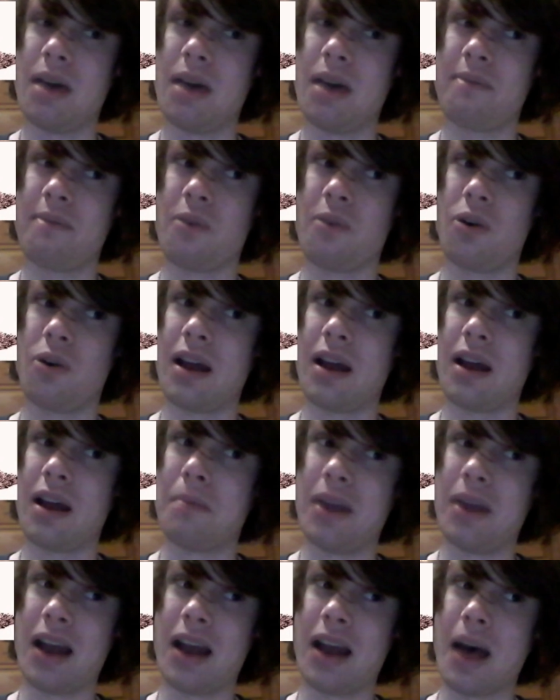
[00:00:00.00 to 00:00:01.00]
up for it. I
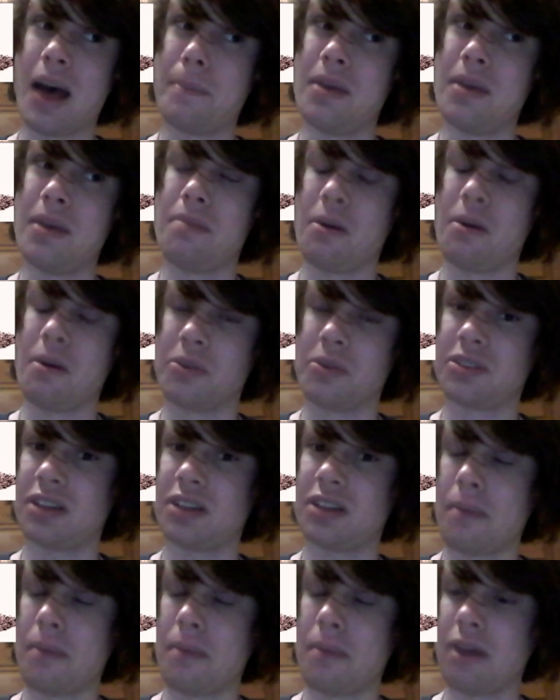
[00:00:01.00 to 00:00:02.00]
may not be, but we'll
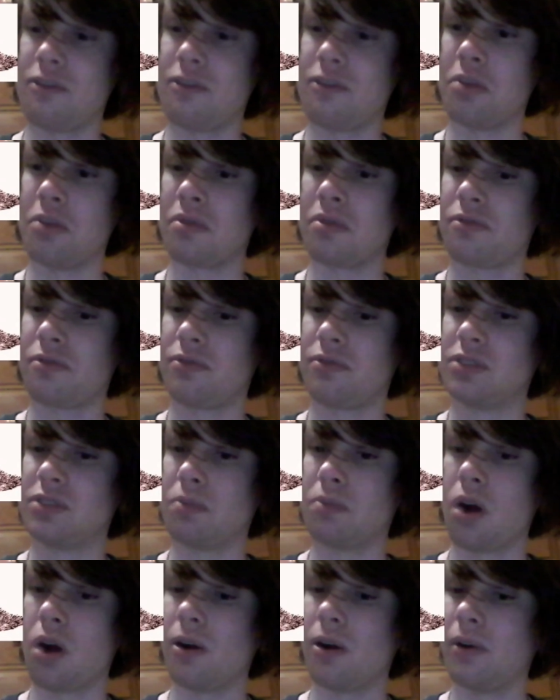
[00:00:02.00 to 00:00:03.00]
see. I might film it
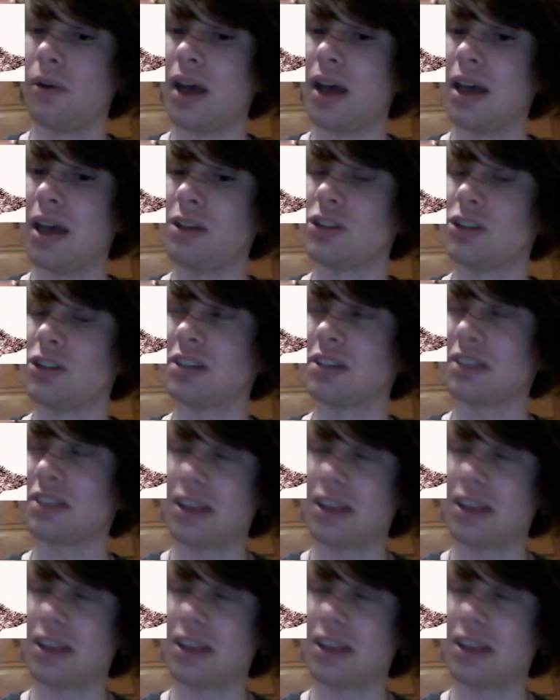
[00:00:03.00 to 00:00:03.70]
tomorrow night just in